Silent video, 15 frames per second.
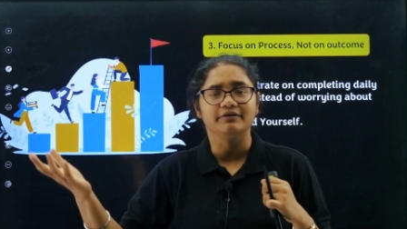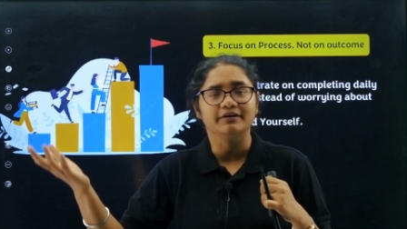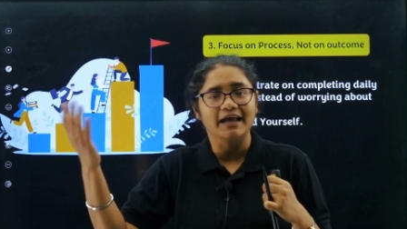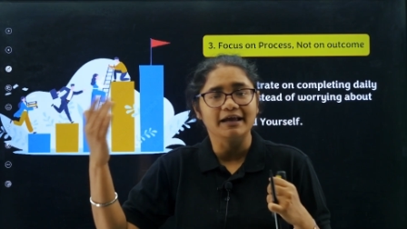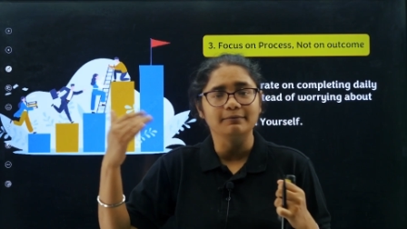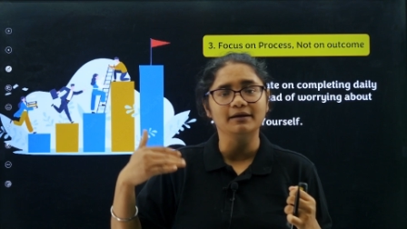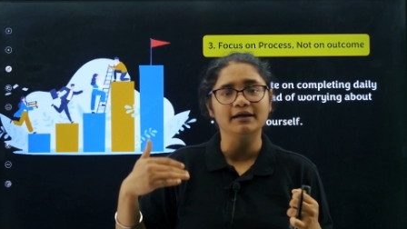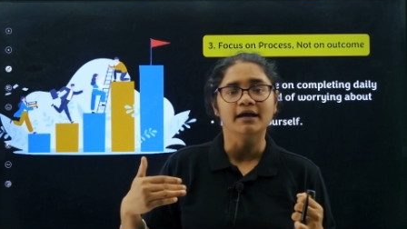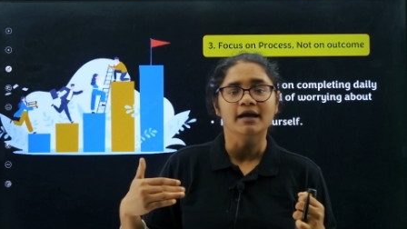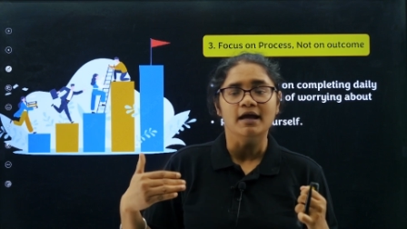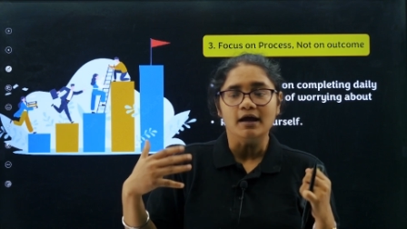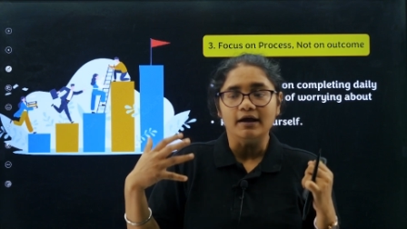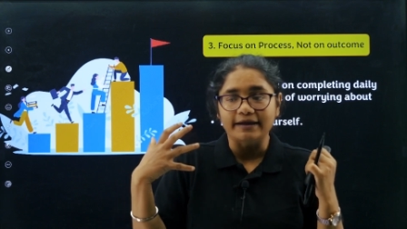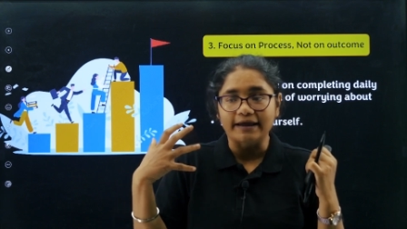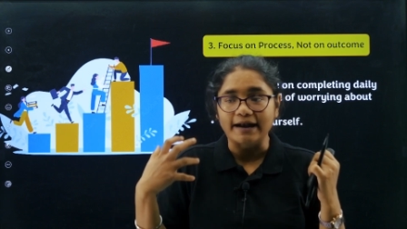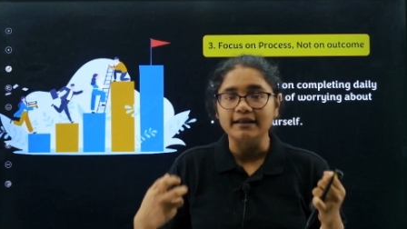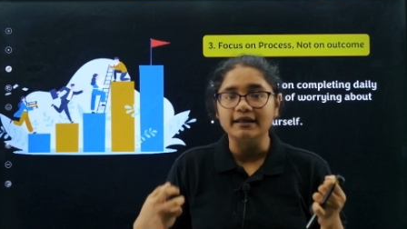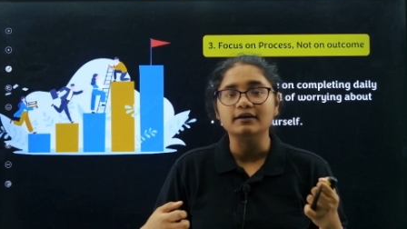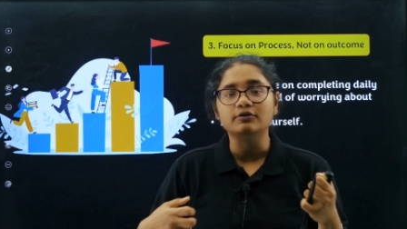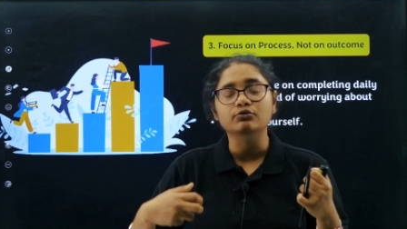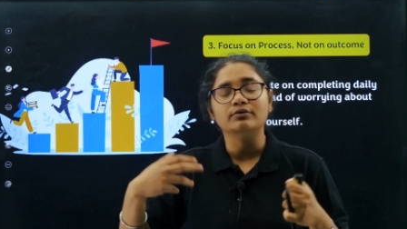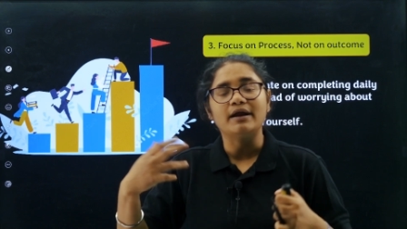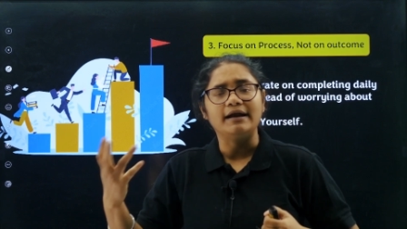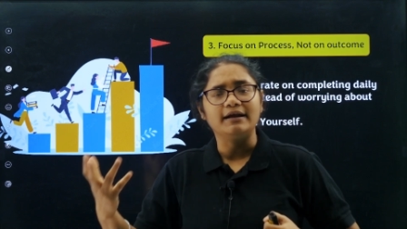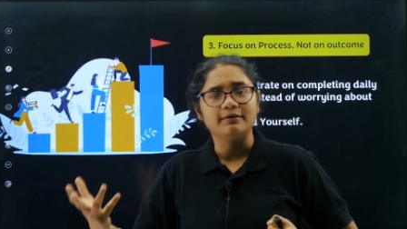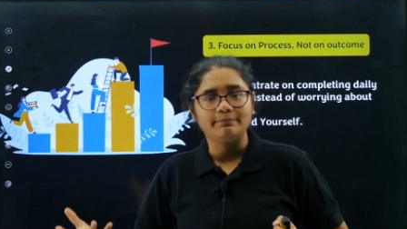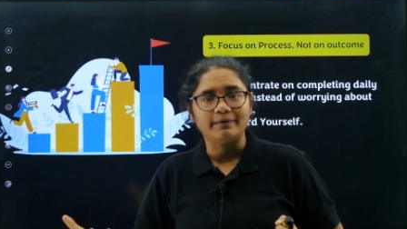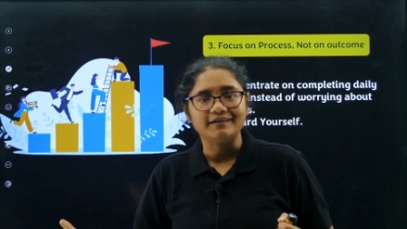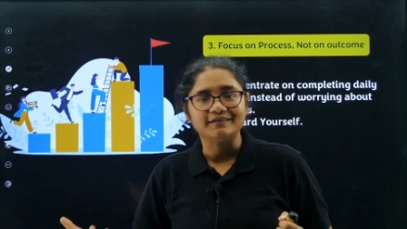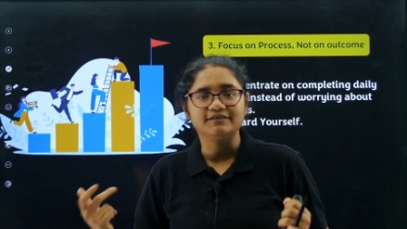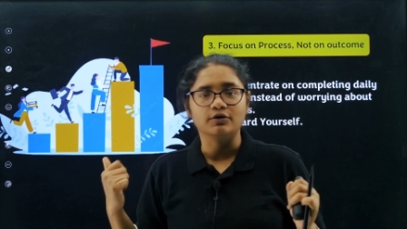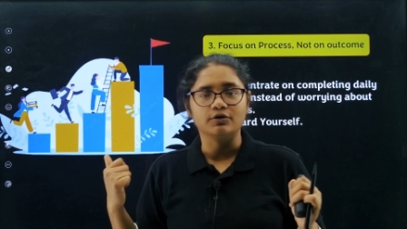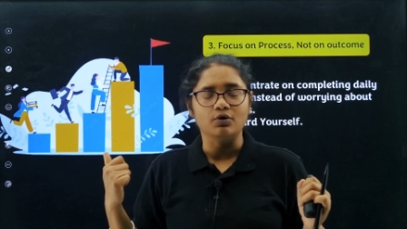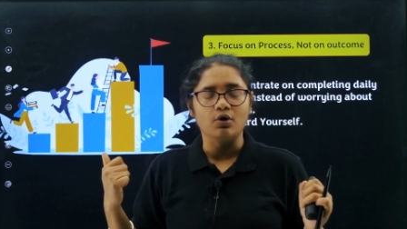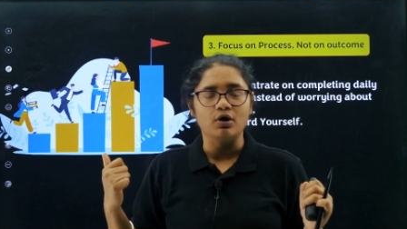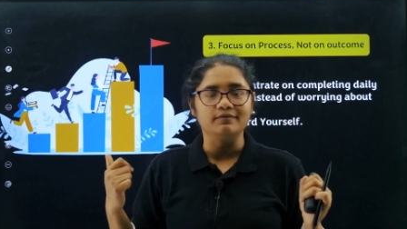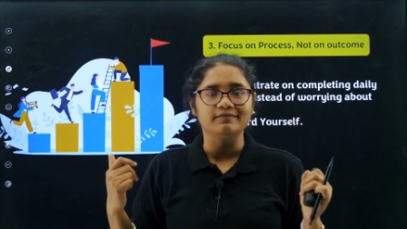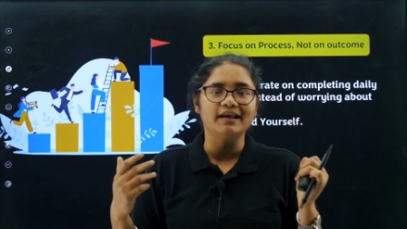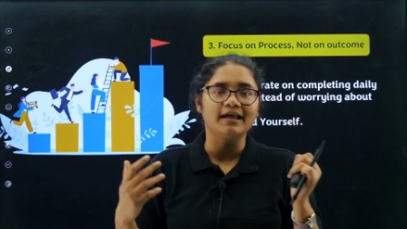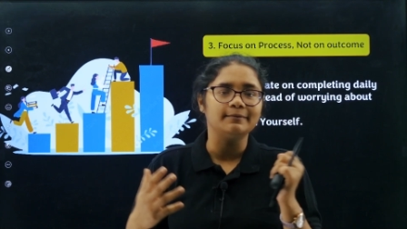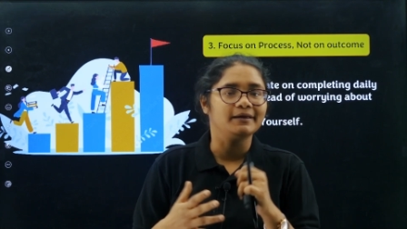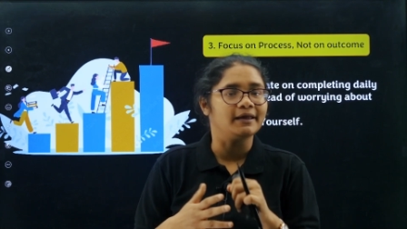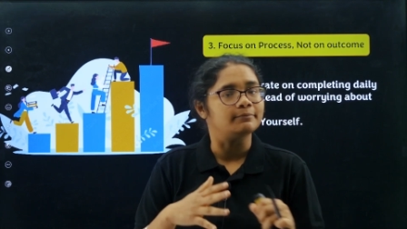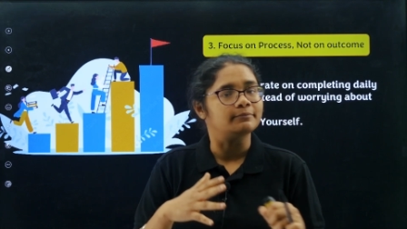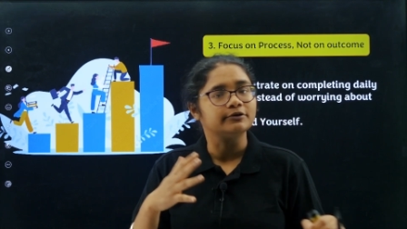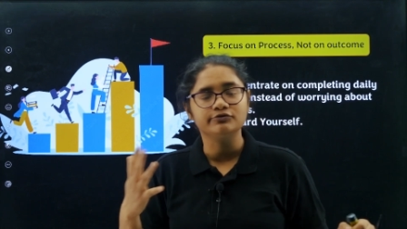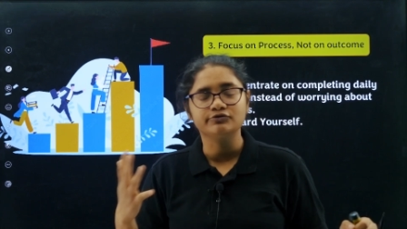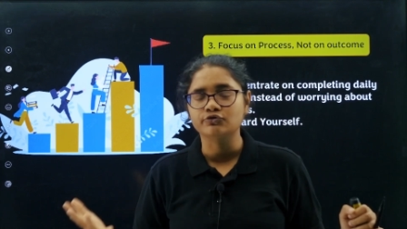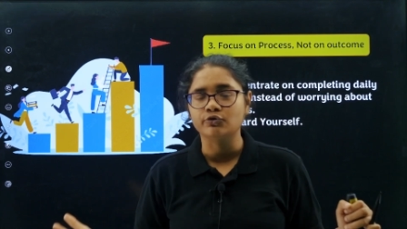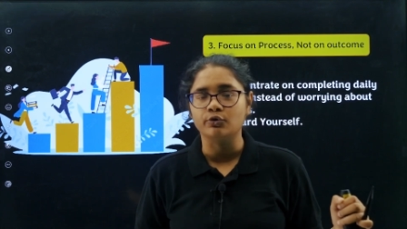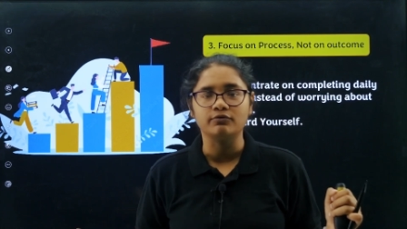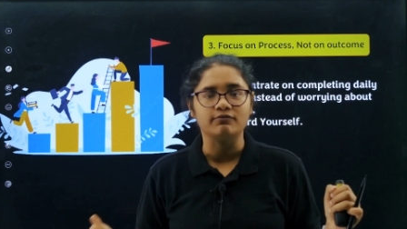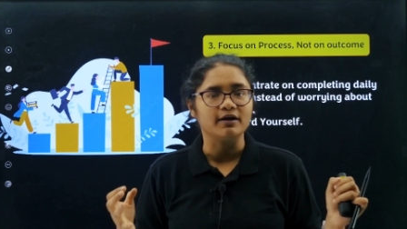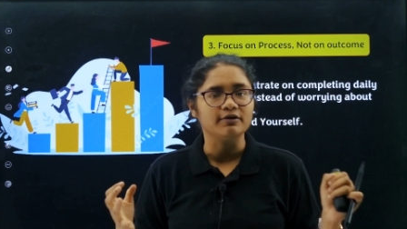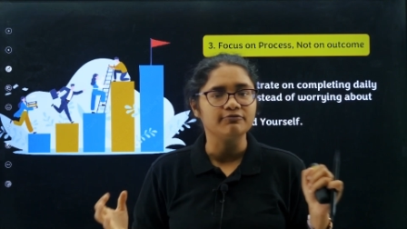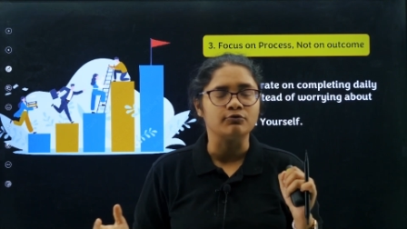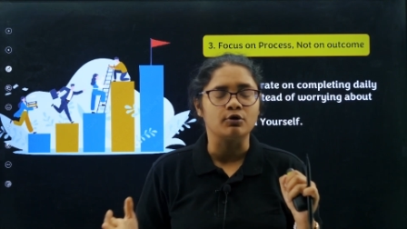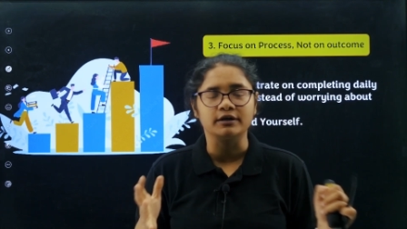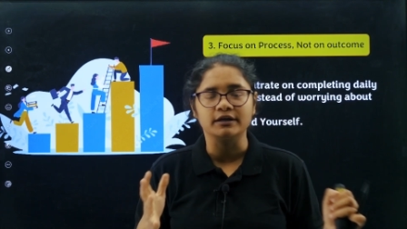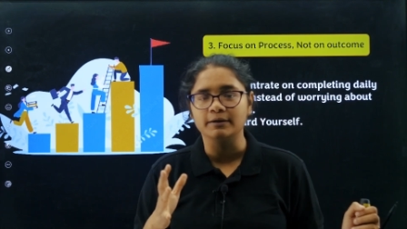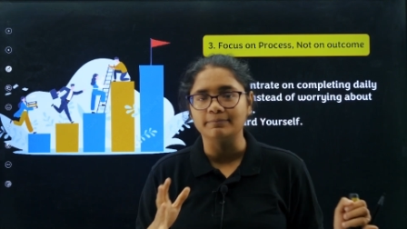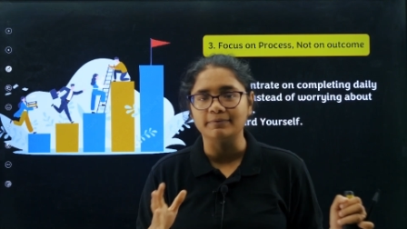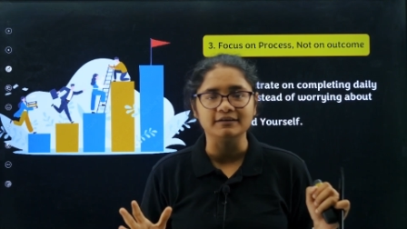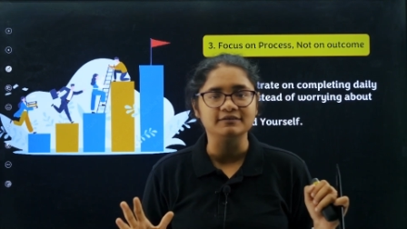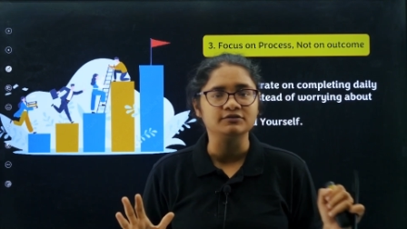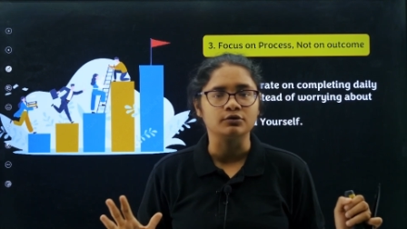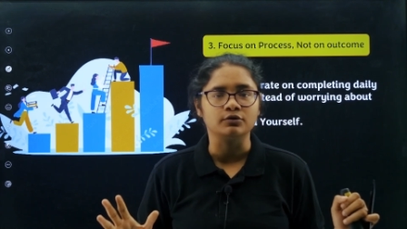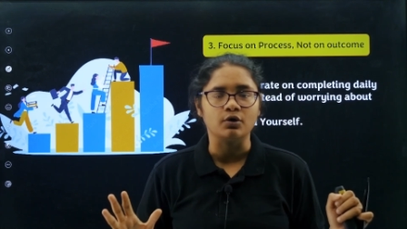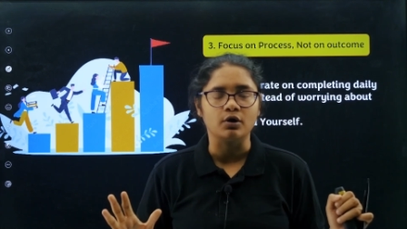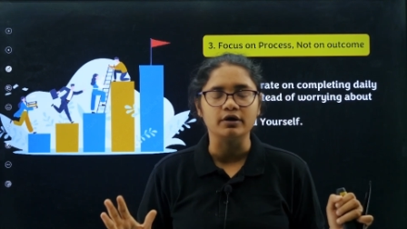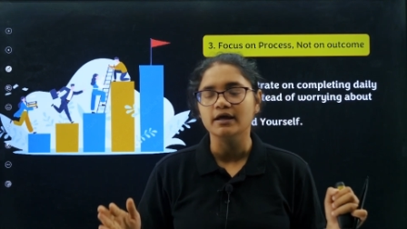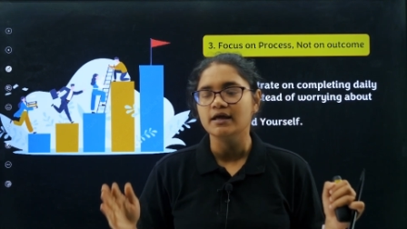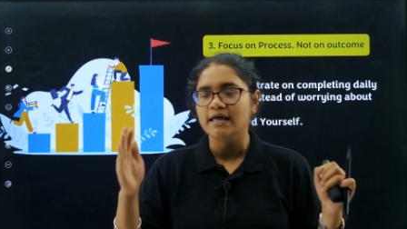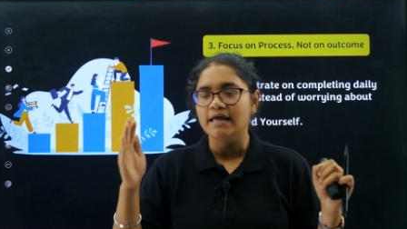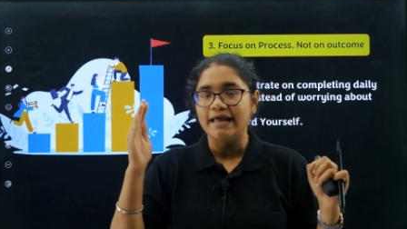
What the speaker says: Will I be getting 290 plus or not? Will I be able to score 140 plus or not?